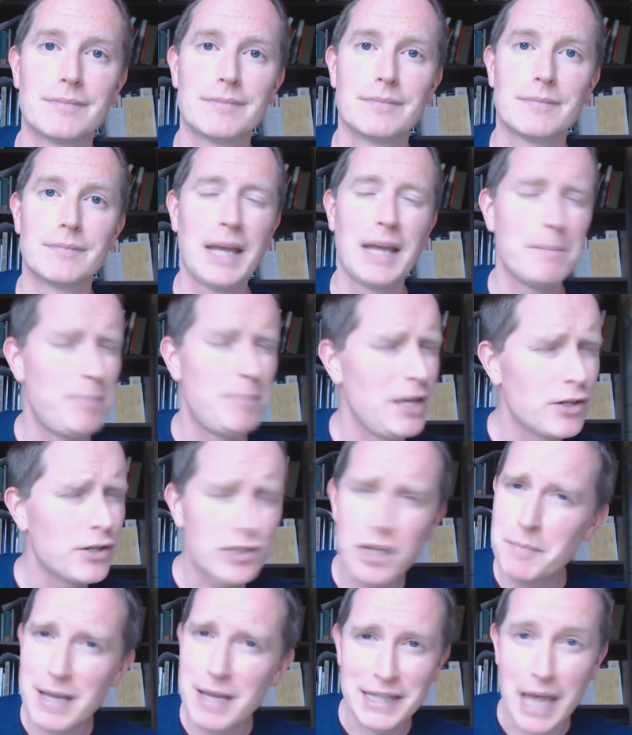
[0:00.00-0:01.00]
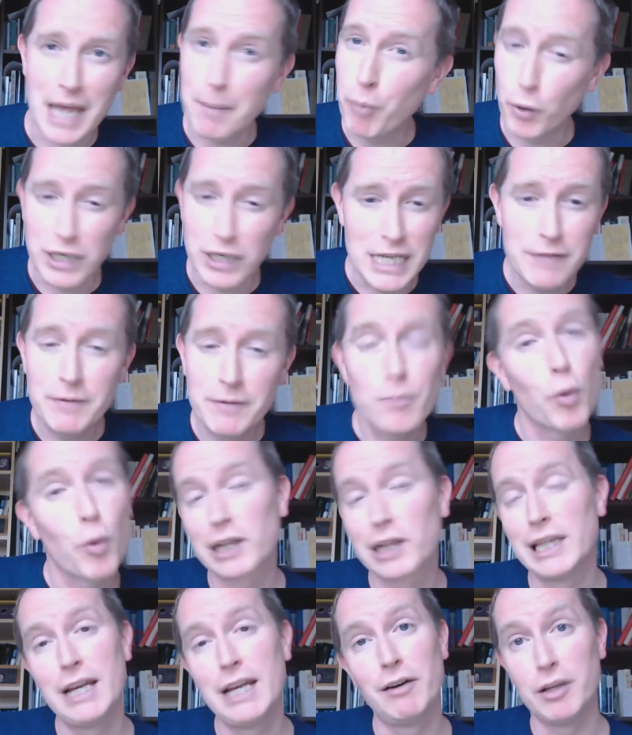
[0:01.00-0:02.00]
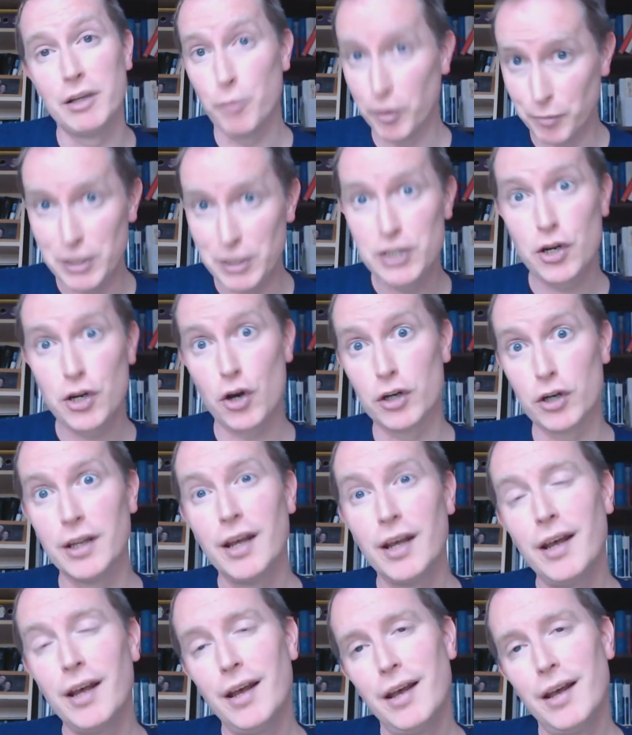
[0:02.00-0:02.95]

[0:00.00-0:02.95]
And Peter's going to make that point even more clearly when we turn